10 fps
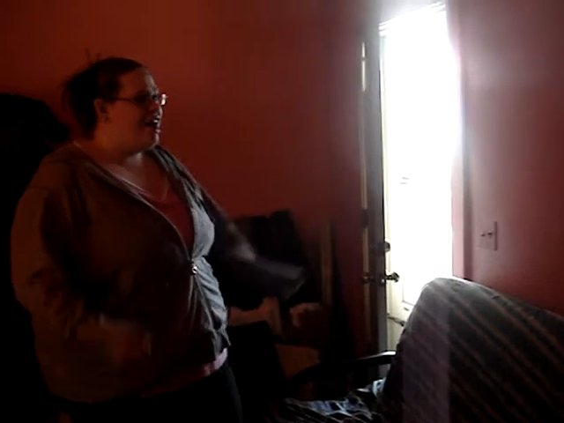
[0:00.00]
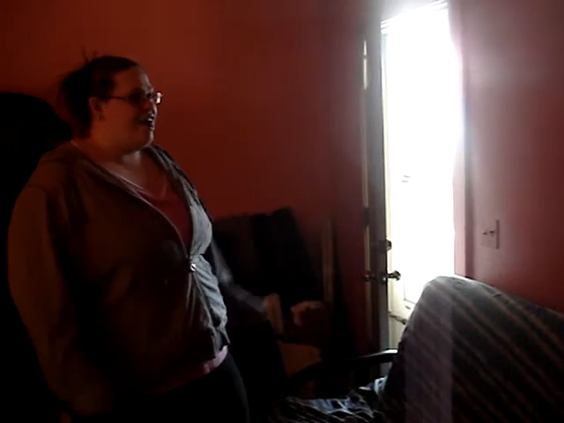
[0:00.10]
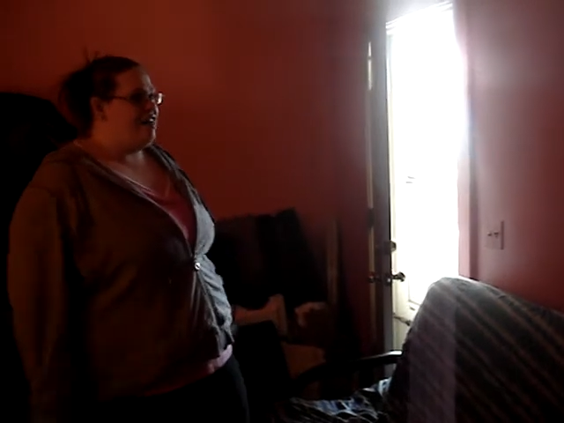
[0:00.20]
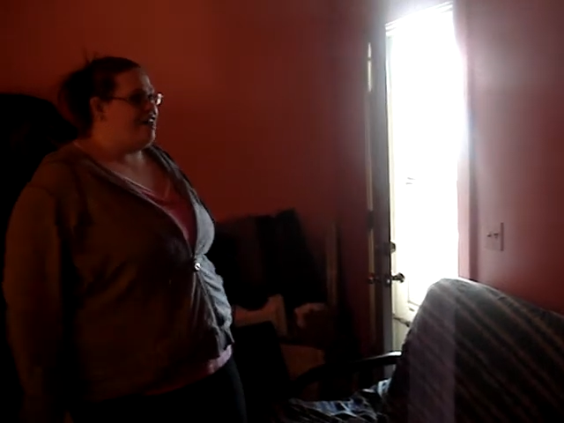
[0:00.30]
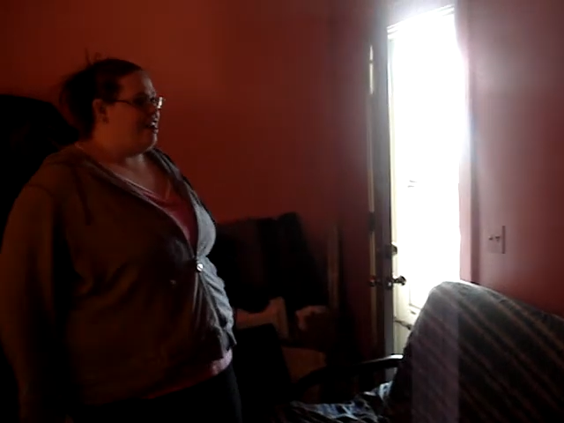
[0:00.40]

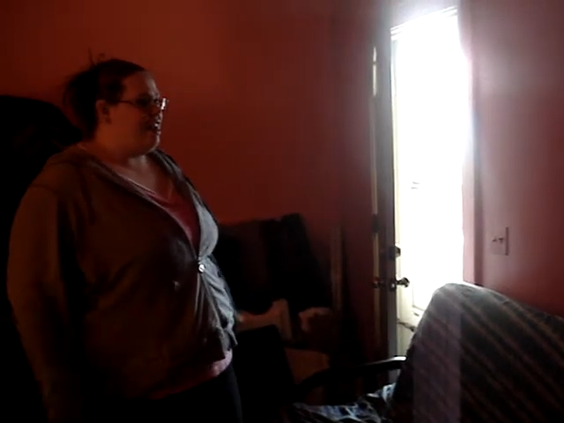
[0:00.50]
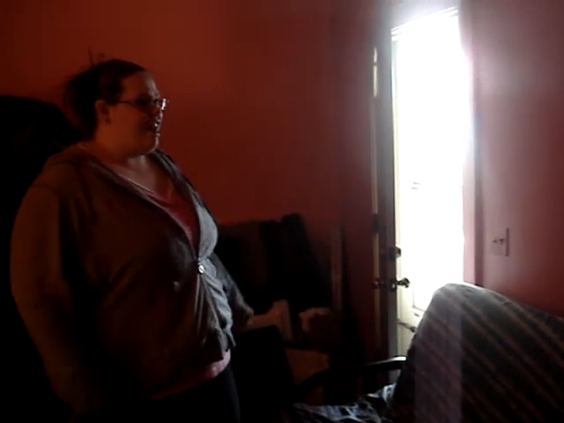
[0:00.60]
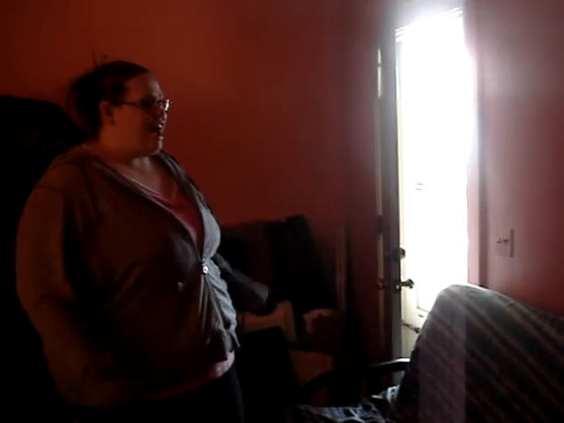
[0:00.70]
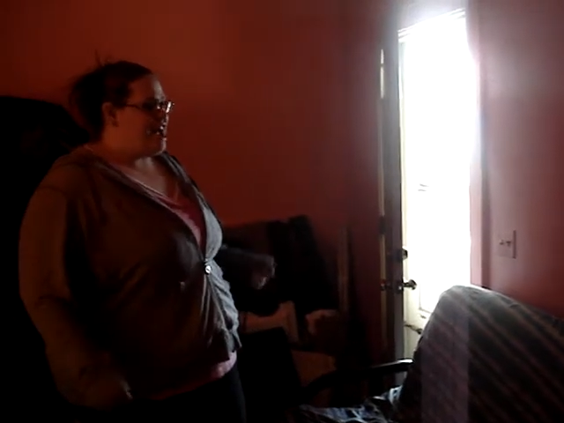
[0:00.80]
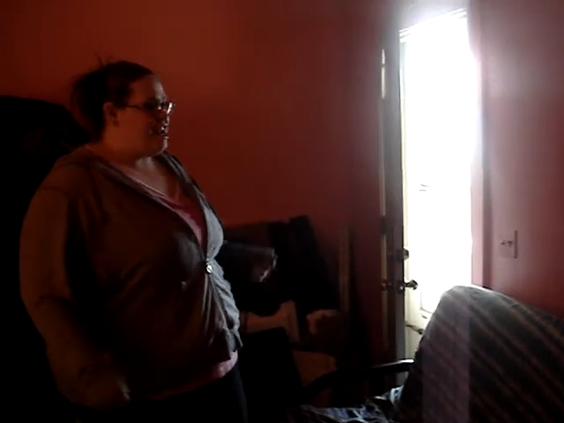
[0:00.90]
and then
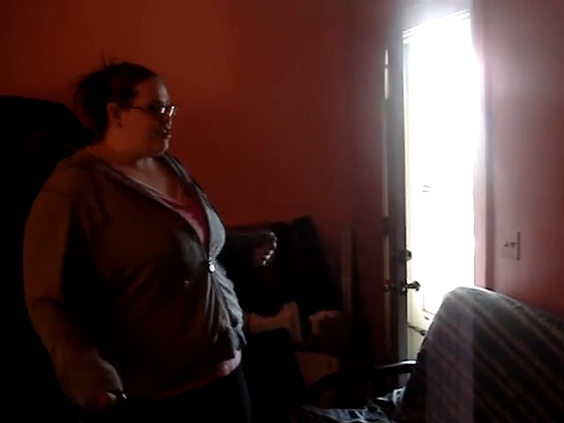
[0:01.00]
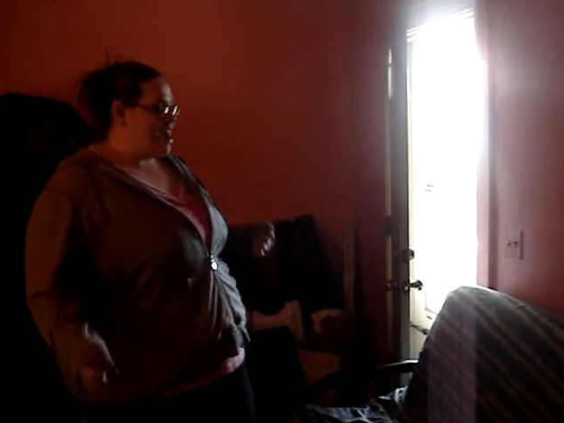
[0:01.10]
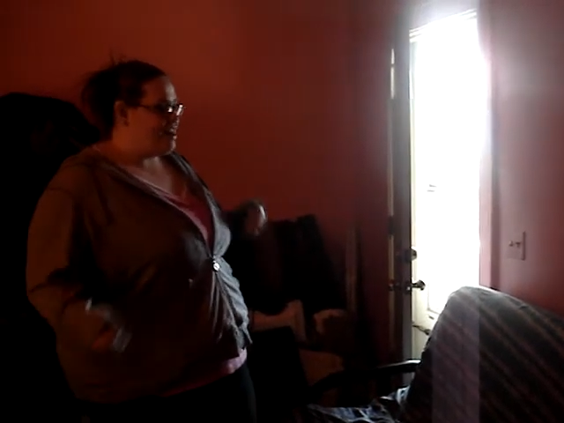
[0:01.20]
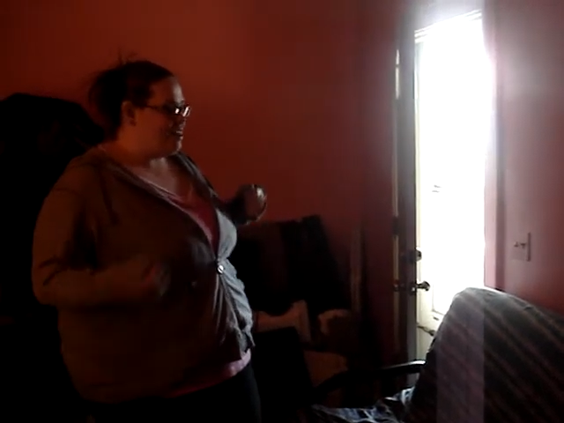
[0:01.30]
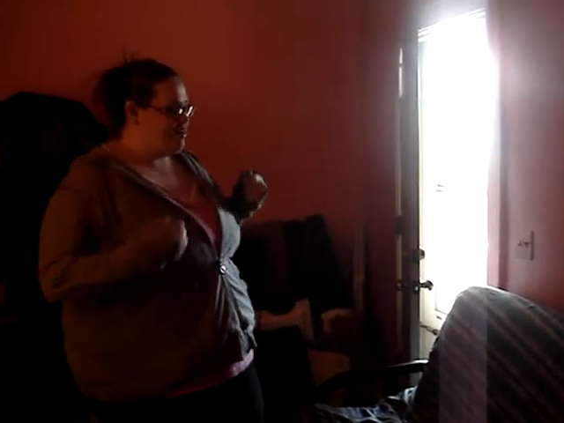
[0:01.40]
I
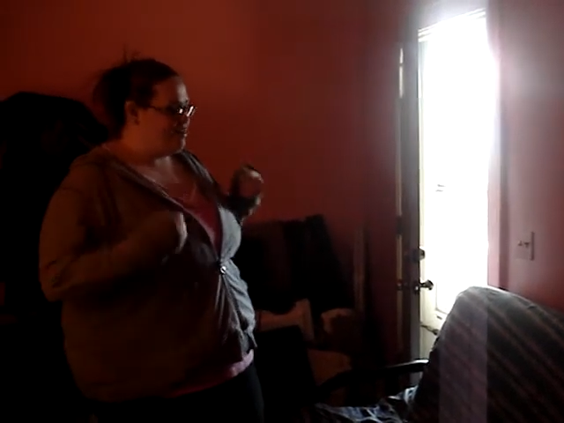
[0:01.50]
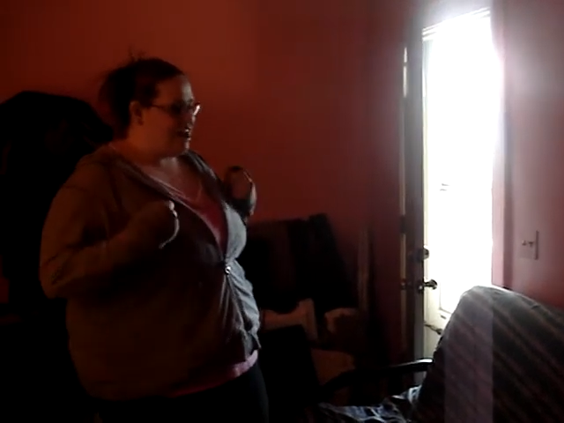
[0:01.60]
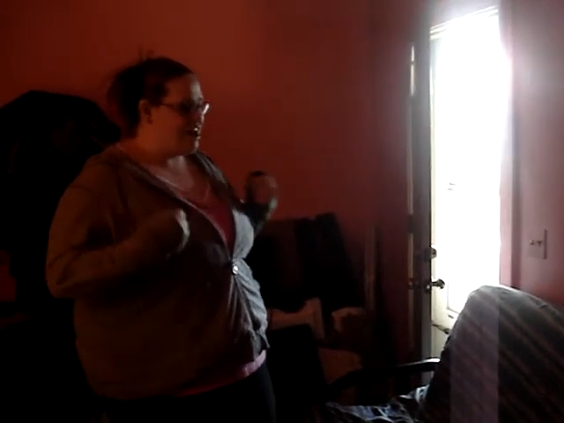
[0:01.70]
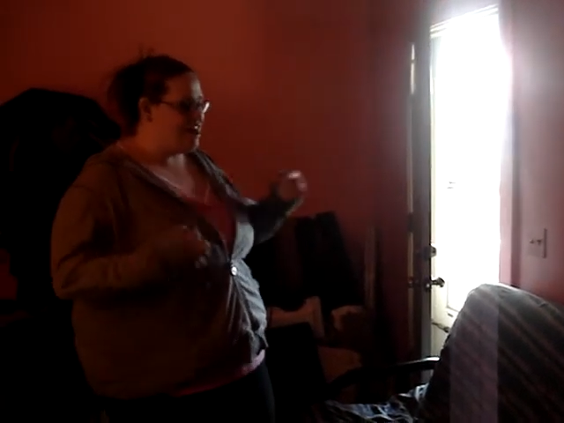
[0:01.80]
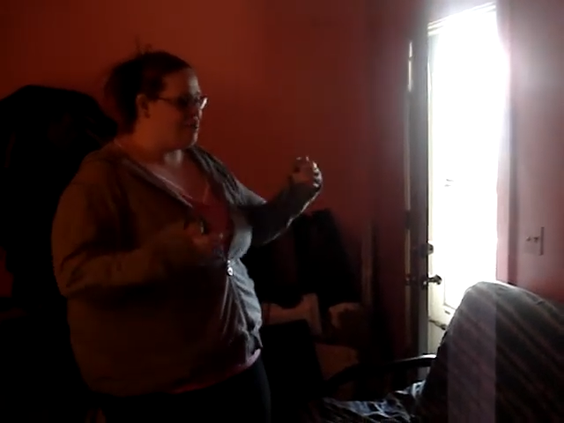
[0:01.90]
tried to like
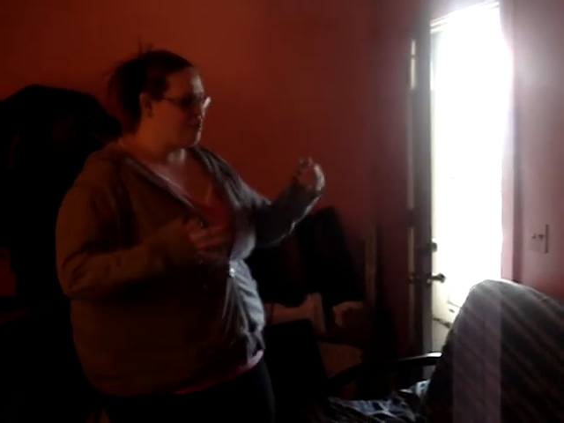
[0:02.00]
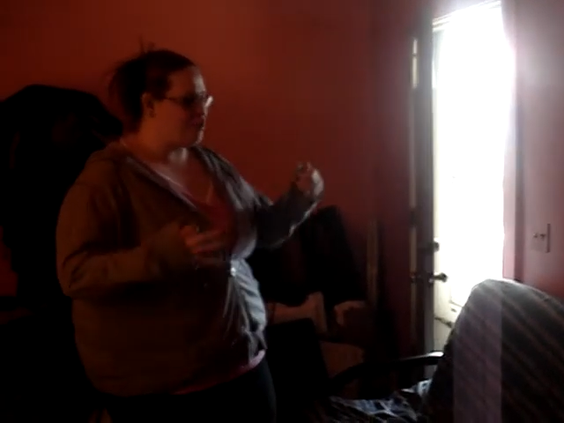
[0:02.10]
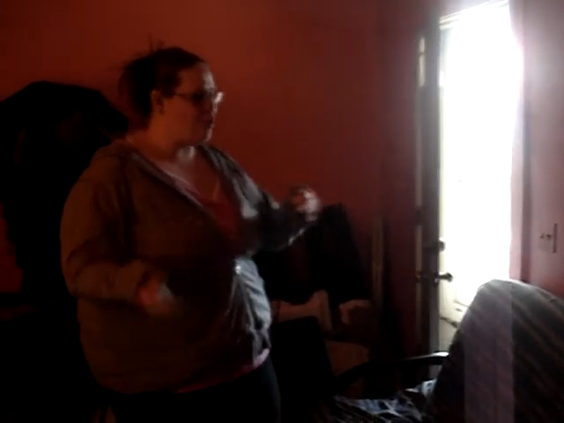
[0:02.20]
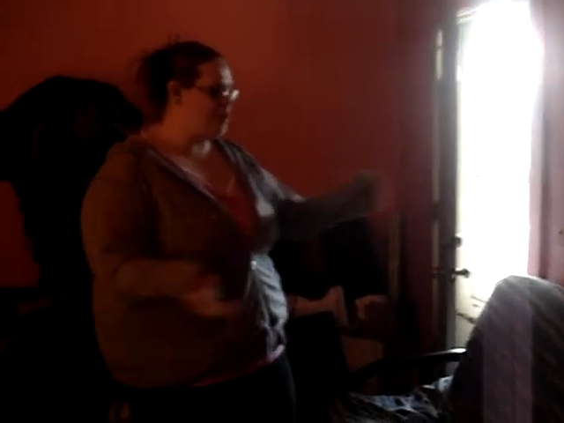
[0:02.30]
go